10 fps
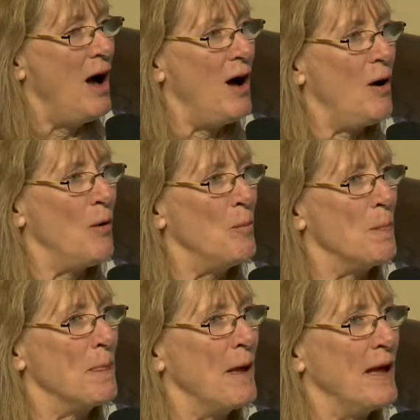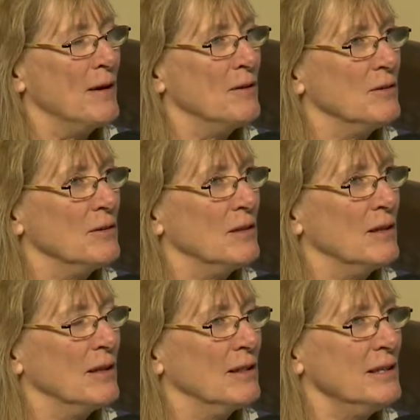And
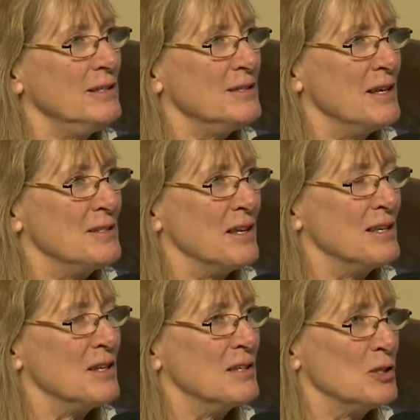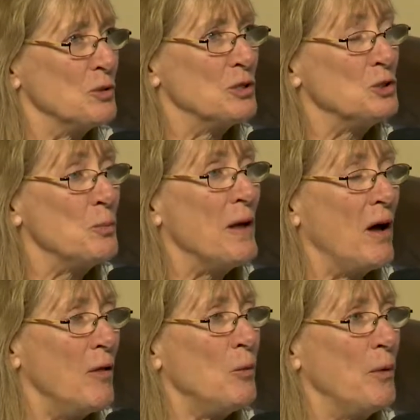Linda is interesting because you met
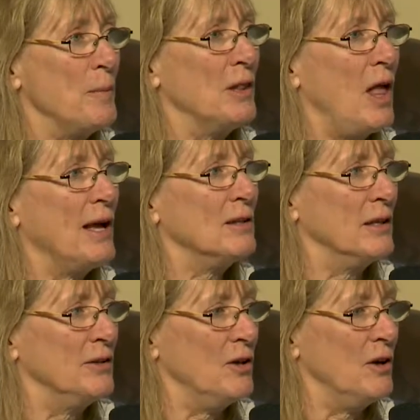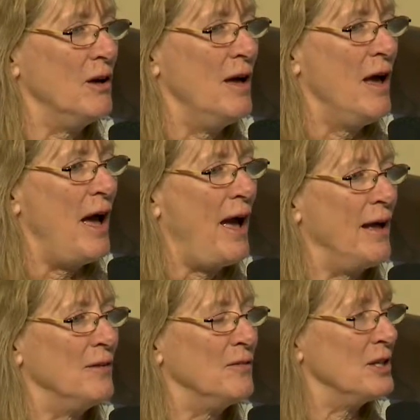other women like Linda,
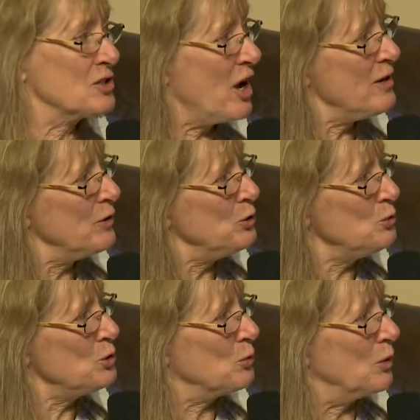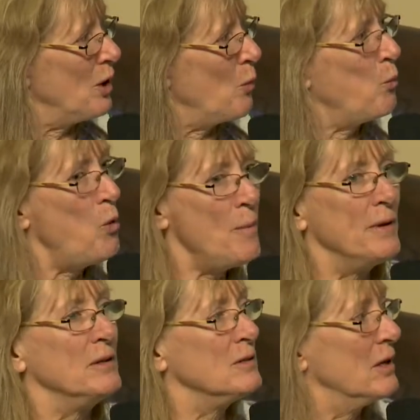and it's kind of unusual, a
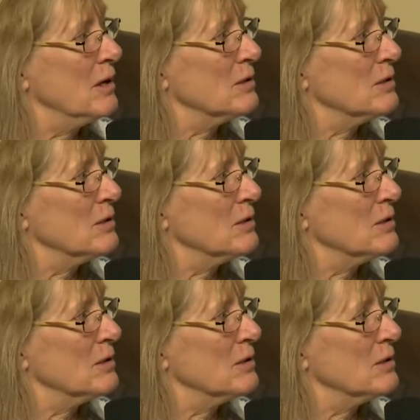woman